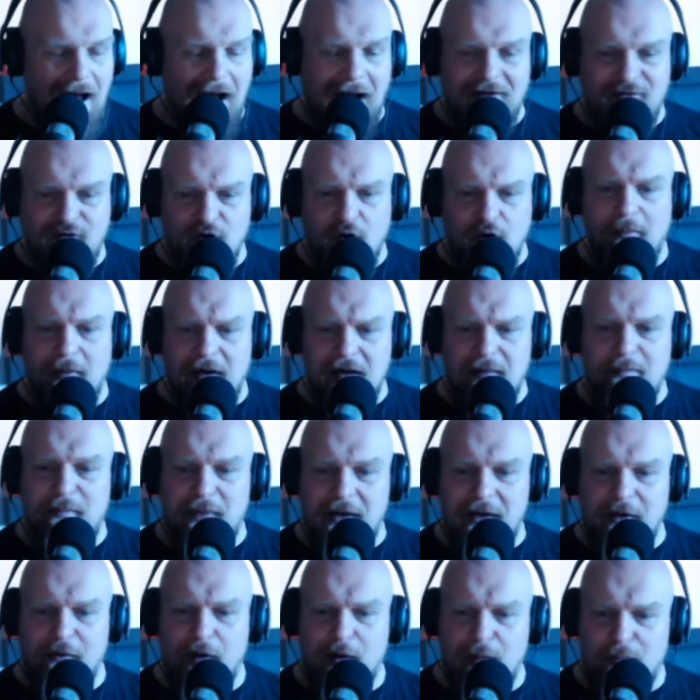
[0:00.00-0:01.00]
I don't mind
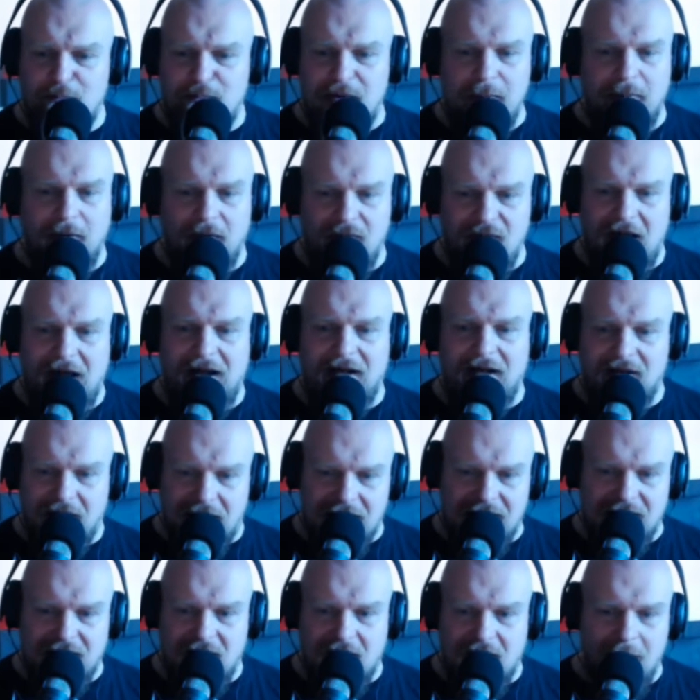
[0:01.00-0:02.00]
being around people that I
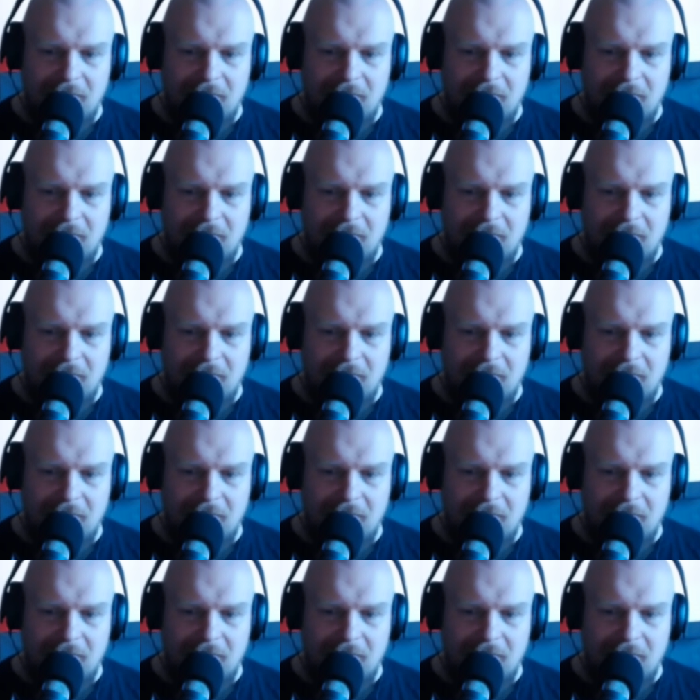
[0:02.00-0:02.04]
like.